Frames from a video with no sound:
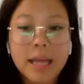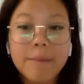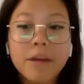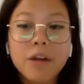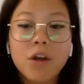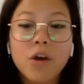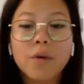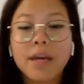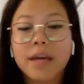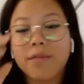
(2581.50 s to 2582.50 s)
Let me
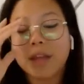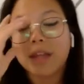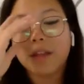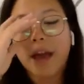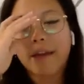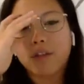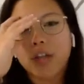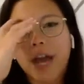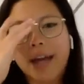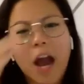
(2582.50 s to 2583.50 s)
know in the live
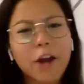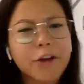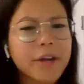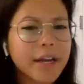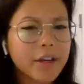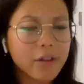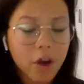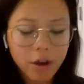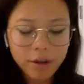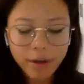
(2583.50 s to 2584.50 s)
chat how you're getting
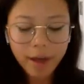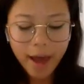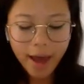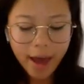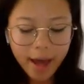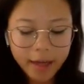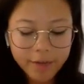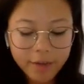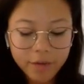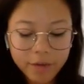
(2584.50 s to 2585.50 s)
along. And
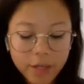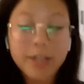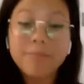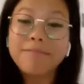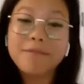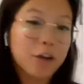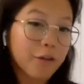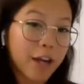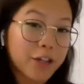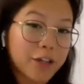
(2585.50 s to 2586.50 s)
if you've done it,
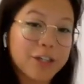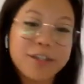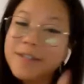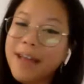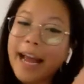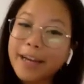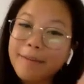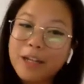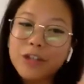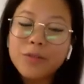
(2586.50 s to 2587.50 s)
congratulations, I
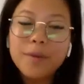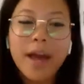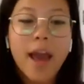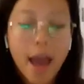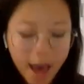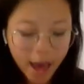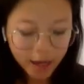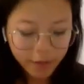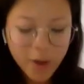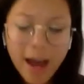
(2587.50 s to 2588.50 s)
commend you.
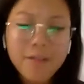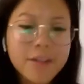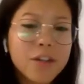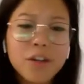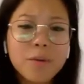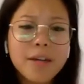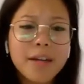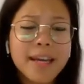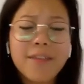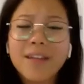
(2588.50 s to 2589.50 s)
And if you haven't, you know what,
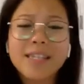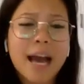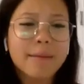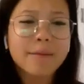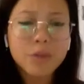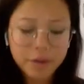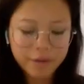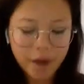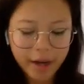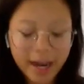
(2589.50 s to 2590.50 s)
again, that's absolutely
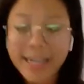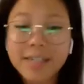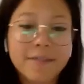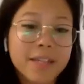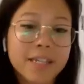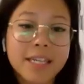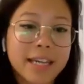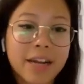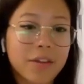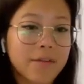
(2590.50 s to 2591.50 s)
fine. I definitely
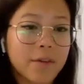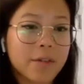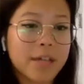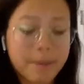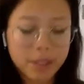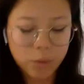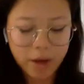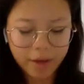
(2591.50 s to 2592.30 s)
didn't get it the first time as well.